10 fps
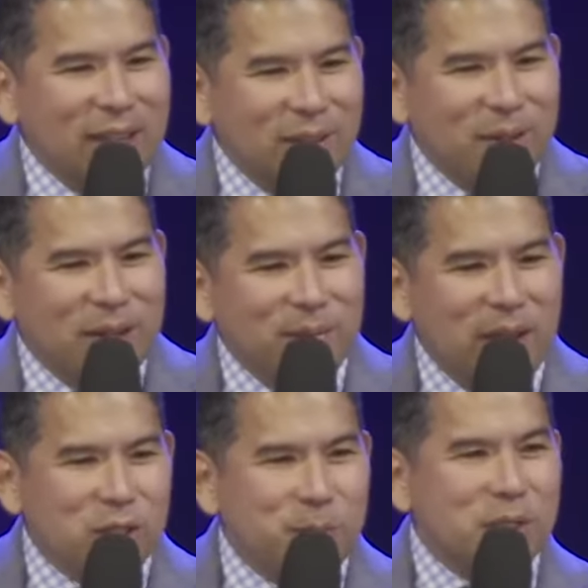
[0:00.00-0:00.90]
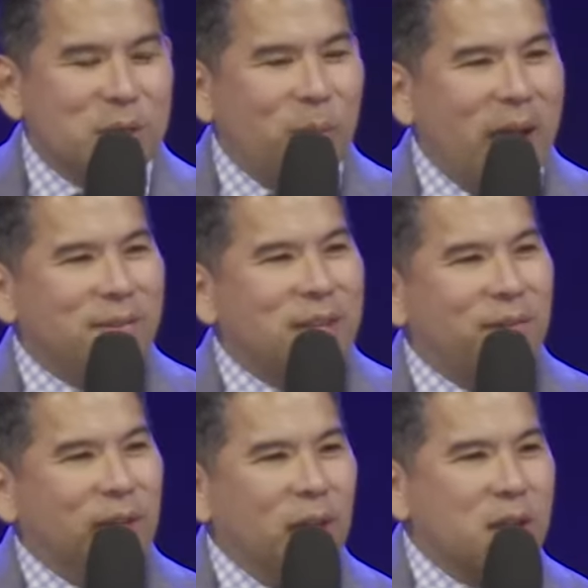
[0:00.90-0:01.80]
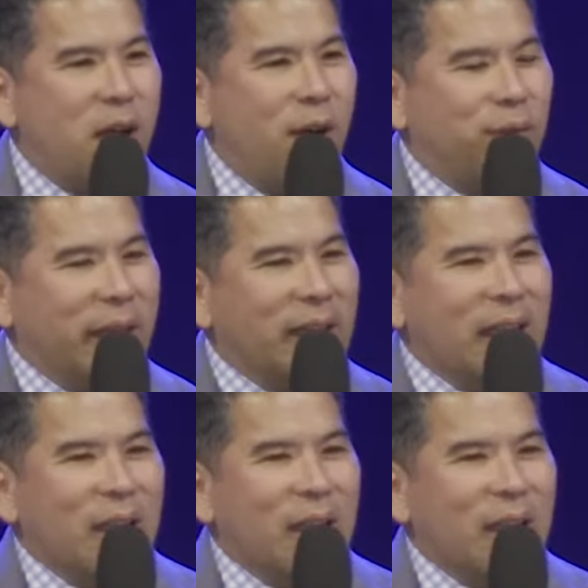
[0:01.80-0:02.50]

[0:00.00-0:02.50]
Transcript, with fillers: when husbands and wives have a little conflict.